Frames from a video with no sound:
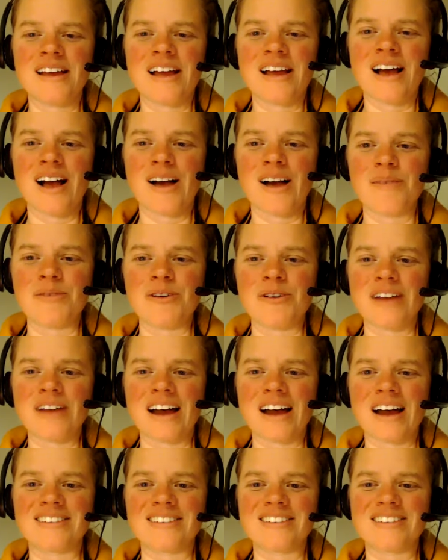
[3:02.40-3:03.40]
who had
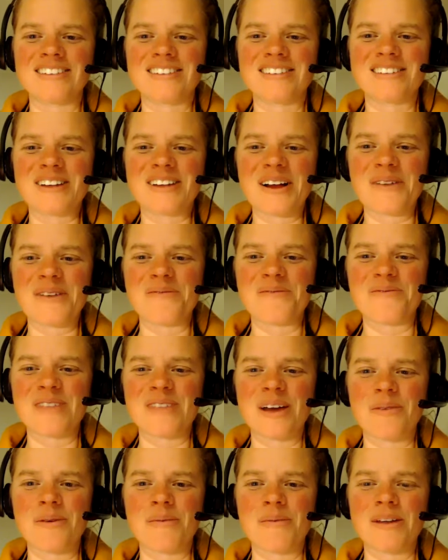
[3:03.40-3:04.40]
asked
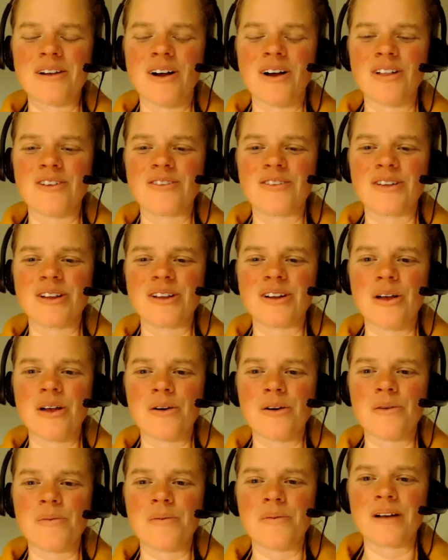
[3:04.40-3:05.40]
that women all over the
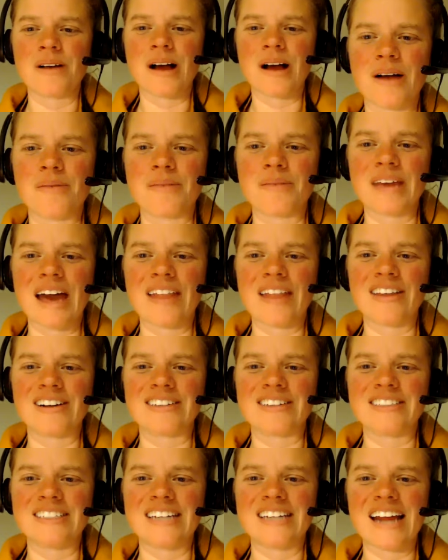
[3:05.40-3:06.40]
globe
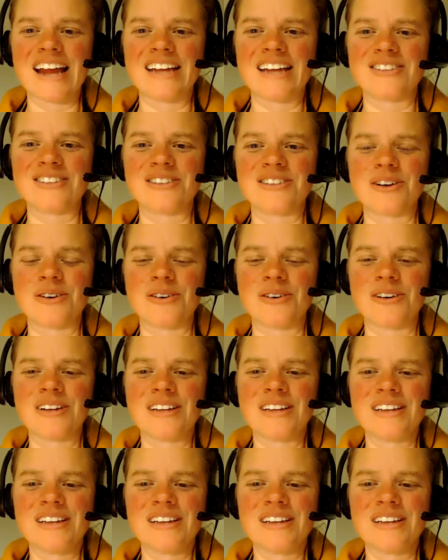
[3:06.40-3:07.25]
gather today. So